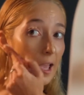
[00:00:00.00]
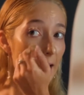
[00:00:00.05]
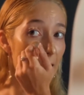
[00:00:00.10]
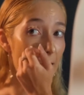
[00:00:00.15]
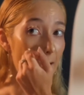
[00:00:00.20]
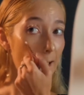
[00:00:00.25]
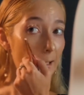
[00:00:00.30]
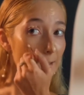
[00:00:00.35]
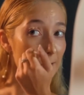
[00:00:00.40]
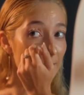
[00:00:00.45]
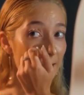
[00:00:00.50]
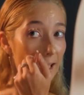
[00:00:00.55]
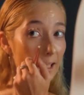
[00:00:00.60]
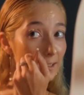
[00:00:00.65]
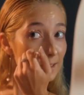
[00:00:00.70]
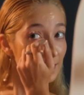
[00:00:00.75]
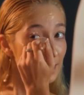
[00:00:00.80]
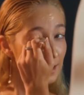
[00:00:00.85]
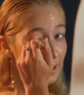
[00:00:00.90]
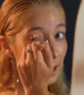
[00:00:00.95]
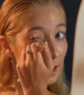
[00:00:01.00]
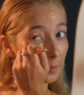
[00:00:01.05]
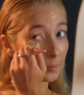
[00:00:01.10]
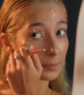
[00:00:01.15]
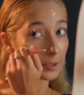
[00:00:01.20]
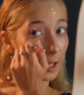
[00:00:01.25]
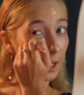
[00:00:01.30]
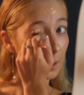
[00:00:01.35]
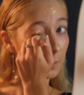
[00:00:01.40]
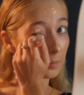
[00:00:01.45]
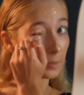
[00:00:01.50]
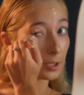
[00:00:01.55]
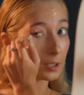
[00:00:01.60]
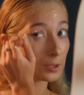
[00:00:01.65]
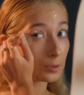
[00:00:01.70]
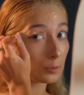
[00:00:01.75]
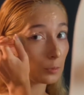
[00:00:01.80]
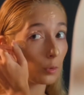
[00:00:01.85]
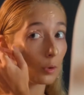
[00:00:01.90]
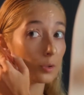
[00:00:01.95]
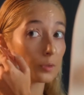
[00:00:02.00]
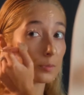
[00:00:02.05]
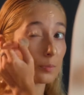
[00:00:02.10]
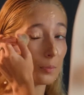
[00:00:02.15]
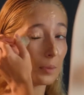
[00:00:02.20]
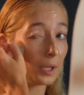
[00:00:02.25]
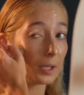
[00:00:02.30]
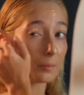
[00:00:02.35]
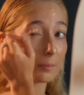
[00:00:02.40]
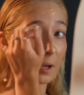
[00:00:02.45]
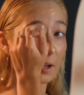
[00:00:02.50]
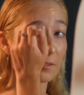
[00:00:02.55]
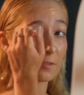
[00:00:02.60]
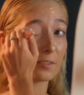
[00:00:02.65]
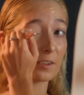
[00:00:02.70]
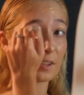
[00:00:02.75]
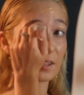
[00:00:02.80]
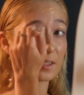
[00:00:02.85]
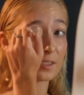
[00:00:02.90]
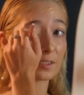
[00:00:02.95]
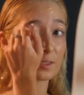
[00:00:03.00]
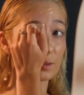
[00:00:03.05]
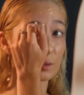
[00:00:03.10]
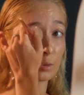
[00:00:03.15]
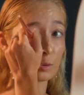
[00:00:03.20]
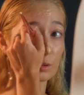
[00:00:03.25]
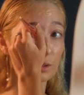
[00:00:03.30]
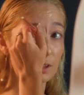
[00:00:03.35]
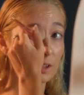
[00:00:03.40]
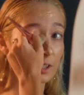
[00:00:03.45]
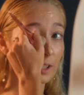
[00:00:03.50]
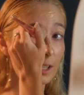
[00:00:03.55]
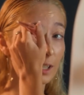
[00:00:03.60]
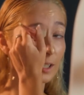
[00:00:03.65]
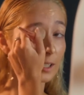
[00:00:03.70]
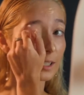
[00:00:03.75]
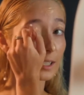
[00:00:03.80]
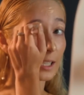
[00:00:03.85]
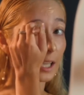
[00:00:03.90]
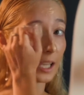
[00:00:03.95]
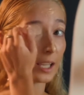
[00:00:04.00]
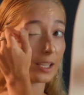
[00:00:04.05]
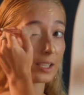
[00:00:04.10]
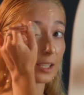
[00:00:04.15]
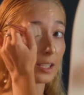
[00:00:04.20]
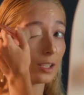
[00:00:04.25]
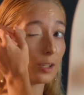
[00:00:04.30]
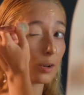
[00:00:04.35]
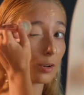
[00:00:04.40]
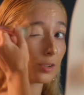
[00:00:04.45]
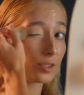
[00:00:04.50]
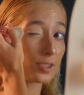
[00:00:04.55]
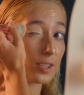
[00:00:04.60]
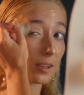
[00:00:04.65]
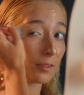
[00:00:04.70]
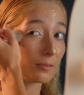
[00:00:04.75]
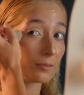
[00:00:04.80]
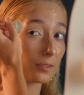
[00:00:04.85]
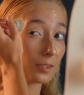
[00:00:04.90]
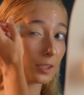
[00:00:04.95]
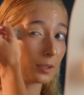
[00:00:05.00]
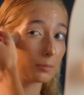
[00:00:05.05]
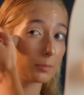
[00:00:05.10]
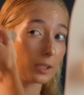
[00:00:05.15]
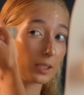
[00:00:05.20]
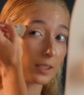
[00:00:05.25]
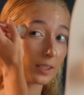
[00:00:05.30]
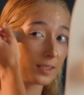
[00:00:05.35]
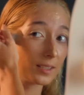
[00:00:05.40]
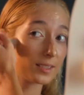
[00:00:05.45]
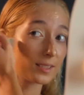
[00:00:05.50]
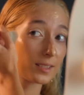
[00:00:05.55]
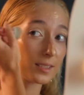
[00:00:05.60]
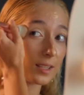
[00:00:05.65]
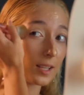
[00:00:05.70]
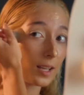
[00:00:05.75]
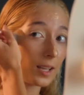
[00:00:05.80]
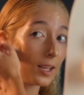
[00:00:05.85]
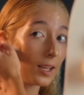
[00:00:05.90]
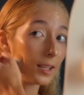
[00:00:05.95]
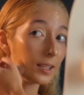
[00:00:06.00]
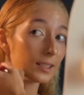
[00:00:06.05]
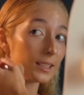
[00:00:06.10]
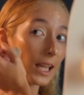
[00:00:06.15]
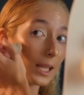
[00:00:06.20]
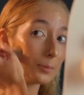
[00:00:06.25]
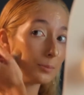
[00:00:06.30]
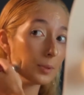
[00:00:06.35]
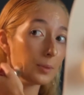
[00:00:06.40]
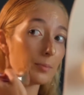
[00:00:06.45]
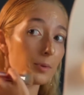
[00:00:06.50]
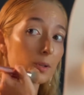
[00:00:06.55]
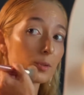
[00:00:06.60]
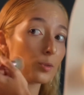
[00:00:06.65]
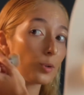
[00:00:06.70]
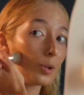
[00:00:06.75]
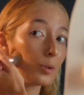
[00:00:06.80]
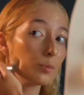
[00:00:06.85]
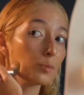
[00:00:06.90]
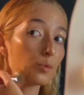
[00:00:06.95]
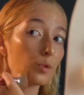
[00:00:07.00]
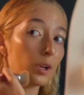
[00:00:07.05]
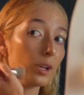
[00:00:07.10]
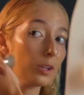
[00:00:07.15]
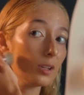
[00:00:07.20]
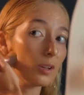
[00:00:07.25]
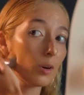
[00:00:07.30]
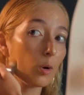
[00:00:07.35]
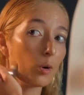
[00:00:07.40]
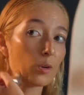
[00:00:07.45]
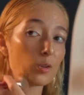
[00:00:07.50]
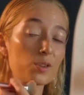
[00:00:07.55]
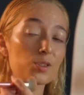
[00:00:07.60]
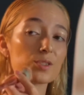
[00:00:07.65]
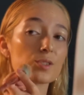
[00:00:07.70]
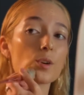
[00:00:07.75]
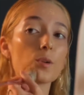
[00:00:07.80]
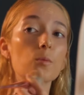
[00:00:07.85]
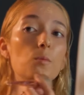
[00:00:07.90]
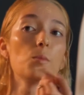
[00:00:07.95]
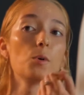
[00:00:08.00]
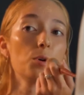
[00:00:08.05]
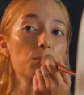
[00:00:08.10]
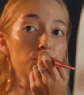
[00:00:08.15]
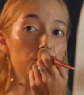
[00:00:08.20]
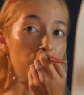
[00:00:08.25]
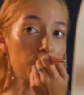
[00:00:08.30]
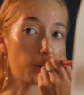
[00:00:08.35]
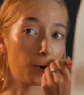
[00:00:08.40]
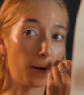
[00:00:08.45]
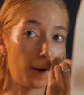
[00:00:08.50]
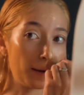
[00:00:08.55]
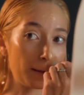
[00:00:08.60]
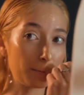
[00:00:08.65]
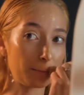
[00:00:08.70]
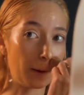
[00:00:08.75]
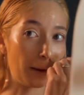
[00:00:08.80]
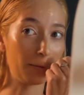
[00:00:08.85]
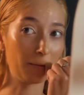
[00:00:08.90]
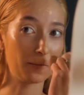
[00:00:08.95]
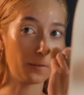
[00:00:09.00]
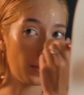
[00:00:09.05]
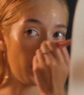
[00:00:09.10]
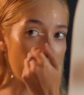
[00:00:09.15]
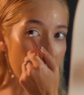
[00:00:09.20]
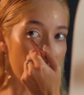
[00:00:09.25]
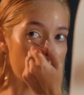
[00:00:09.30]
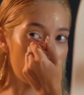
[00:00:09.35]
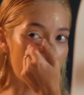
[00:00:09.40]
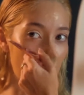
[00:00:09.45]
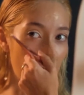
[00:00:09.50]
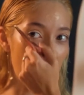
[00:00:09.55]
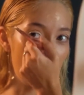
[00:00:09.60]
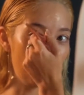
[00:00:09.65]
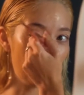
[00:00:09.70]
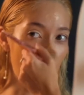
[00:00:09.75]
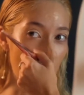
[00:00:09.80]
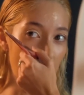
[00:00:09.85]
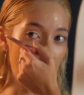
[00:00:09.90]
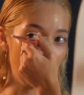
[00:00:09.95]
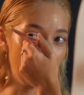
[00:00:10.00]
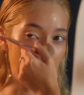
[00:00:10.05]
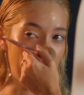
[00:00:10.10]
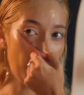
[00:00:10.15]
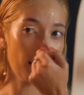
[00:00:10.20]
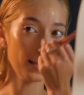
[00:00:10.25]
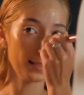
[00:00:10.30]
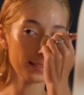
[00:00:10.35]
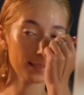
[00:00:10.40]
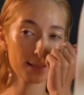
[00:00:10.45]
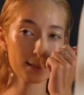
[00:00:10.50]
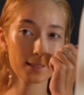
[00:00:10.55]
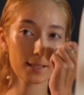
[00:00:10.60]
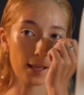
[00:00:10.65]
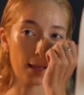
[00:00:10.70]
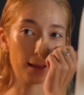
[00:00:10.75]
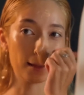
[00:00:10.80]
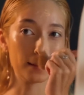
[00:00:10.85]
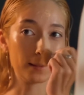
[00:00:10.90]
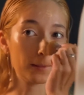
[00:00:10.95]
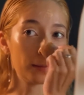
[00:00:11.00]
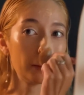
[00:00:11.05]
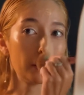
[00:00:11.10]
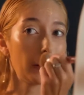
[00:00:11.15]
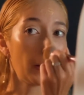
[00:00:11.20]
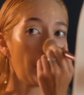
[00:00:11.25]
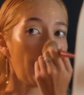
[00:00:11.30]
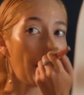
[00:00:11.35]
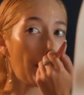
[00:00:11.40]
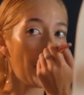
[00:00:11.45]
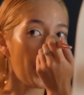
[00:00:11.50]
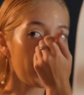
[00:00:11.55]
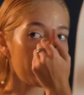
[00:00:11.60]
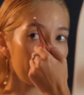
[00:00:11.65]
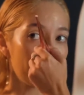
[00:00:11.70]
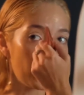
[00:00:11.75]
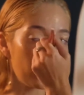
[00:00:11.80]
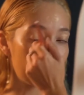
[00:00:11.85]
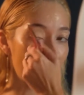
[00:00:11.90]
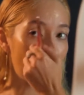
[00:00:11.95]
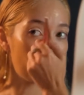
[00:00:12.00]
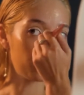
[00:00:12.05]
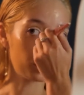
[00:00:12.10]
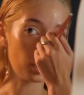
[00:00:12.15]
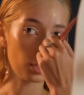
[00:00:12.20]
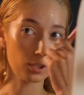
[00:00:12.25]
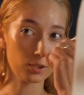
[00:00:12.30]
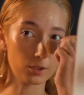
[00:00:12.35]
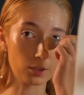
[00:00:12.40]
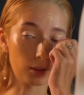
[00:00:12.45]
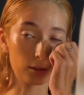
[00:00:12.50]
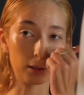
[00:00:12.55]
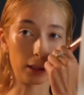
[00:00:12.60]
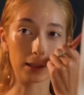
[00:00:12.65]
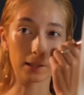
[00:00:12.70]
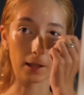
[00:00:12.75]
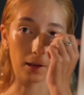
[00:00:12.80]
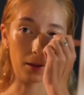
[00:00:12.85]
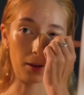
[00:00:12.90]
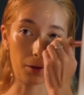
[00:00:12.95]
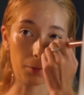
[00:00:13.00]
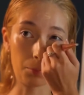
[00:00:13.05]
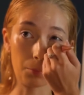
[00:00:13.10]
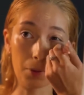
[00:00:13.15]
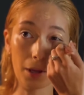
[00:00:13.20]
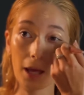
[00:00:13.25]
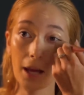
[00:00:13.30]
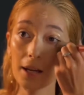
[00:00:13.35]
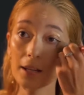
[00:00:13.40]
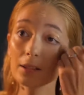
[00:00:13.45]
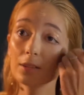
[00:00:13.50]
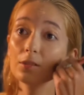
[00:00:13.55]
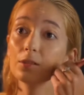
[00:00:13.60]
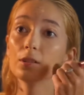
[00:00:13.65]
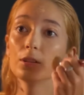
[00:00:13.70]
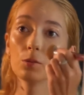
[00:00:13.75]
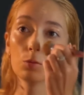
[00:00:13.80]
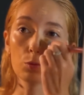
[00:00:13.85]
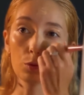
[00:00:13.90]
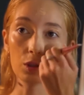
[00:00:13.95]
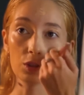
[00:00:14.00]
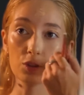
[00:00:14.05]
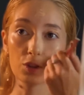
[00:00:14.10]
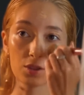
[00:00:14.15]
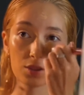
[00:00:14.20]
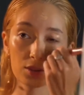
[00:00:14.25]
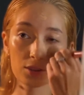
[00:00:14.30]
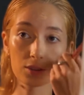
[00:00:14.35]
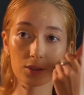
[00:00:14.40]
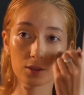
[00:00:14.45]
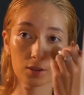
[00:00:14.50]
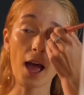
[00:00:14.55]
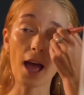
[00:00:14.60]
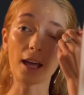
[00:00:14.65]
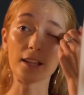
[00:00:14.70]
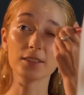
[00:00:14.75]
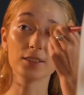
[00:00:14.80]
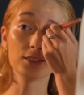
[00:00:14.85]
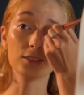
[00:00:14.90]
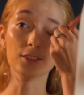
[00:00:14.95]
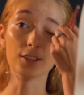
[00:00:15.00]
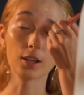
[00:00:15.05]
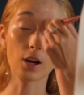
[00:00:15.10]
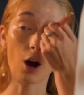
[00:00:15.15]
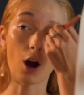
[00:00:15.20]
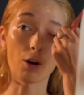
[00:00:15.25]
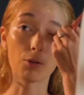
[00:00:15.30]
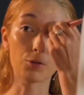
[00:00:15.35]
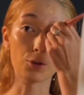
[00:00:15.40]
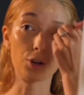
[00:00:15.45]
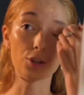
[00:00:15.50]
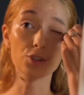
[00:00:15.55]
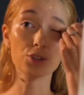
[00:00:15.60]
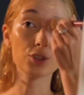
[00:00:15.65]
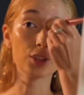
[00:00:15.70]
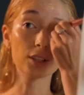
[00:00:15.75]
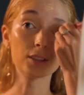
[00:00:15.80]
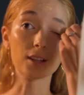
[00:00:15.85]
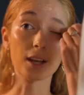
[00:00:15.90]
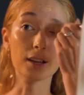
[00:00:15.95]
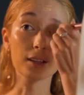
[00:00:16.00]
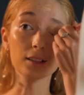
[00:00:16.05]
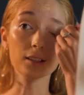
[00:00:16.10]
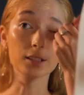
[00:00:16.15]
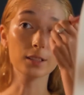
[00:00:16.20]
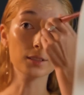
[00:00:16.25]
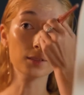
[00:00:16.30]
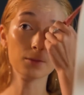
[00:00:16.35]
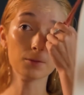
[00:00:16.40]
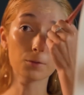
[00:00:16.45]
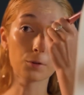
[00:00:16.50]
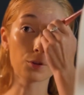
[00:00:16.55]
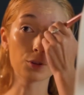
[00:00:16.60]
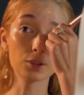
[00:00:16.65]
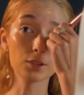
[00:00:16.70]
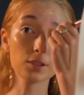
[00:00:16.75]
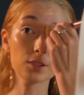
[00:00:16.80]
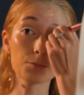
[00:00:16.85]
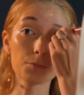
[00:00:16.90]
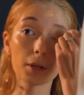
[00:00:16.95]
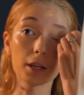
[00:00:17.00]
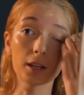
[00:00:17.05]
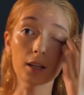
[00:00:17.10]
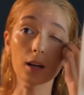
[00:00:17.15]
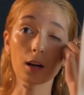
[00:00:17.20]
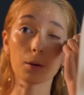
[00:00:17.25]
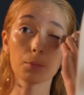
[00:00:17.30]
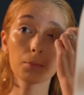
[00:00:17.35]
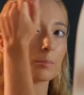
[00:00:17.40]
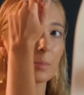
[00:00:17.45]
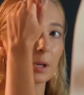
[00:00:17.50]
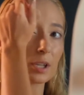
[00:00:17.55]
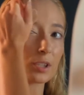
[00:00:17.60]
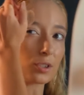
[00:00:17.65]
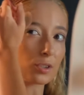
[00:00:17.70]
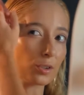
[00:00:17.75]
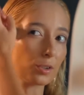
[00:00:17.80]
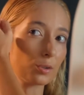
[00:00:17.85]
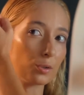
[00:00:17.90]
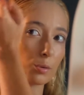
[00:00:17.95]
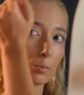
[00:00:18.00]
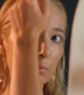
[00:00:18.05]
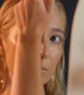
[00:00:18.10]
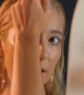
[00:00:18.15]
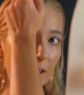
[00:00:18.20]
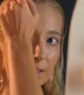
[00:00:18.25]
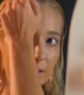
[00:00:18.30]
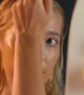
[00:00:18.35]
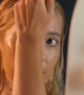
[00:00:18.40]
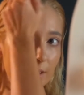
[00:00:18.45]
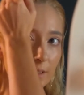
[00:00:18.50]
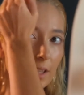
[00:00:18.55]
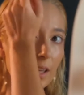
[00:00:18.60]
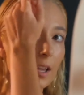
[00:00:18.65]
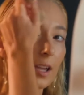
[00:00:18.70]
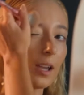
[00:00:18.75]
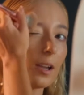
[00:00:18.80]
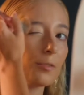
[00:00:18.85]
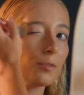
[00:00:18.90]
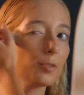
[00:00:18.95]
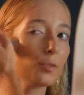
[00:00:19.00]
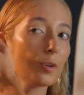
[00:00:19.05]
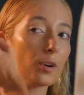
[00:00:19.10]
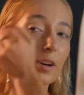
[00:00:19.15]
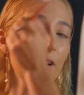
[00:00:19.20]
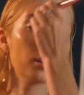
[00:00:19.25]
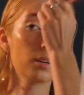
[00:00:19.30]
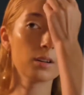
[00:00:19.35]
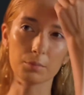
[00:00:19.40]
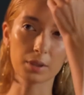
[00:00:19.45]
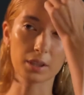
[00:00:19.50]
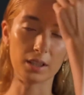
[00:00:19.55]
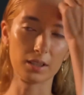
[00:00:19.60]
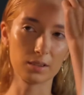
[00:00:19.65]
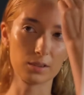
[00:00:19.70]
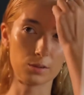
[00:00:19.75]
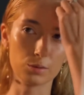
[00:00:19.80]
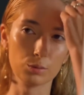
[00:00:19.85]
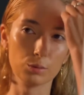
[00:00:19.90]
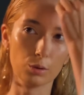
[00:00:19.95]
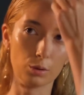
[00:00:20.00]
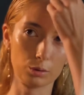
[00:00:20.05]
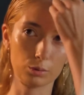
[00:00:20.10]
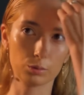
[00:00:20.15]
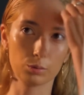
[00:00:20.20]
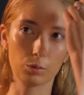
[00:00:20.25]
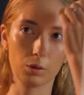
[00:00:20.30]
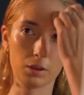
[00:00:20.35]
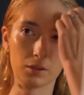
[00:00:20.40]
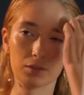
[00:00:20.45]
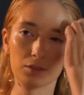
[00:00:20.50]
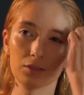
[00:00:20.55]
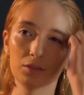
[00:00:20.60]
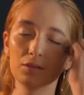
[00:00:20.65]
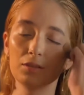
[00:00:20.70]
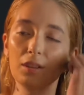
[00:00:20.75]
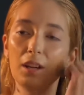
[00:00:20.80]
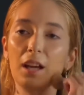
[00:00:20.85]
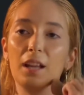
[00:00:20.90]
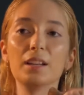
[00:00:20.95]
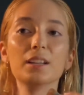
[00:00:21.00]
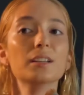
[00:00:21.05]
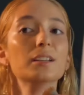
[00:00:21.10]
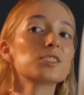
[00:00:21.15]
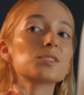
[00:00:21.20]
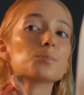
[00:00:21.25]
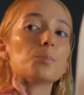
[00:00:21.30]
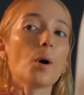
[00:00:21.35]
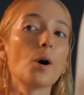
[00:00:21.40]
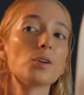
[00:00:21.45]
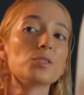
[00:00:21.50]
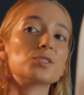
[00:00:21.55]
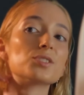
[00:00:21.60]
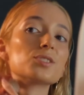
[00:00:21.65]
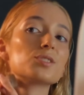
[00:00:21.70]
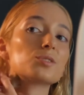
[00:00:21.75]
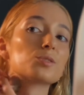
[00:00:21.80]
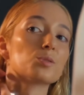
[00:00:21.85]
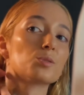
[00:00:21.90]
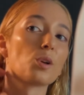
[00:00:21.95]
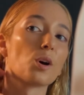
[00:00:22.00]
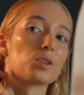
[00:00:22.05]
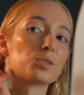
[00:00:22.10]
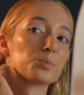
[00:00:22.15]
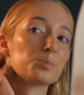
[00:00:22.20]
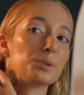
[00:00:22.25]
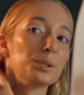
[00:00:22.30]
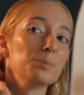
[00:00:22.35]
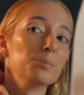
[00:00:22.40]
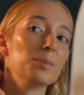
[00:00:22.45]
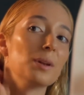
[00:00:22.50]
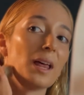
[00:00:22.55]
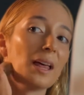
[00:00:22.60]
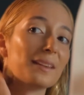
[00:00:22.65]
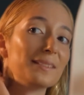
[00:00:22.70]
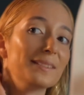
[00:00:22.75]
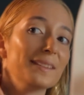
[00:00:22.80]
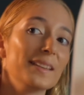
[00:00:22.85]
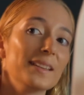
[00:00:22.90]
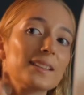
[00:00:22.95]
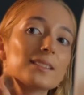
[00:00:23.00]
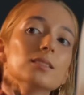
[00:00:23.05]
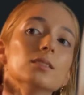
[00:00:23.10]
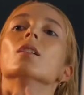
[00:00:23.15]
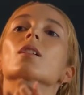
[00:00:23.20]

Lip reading: And at the same time, it won't make my face look cakey or something, because that BB cream will also moisturize my face really nice. And that foundation that I applied will just add the coverage that I need for this makeup. Make sure you blend it everywhere because you don't want any spots to not be blended.